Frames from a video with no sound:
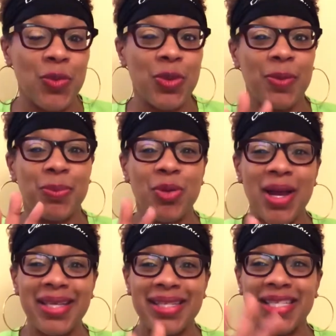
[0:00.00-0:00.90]
The
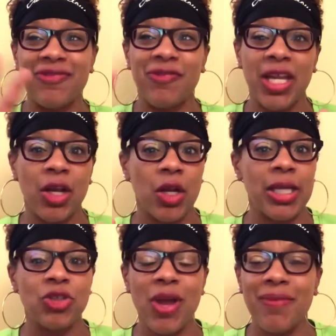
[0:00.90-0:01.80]
prices vary.
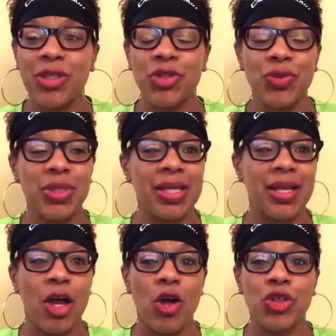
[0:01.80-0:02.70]
Travel insurance can
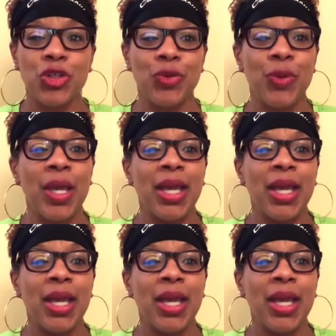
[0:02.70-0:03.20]
cost you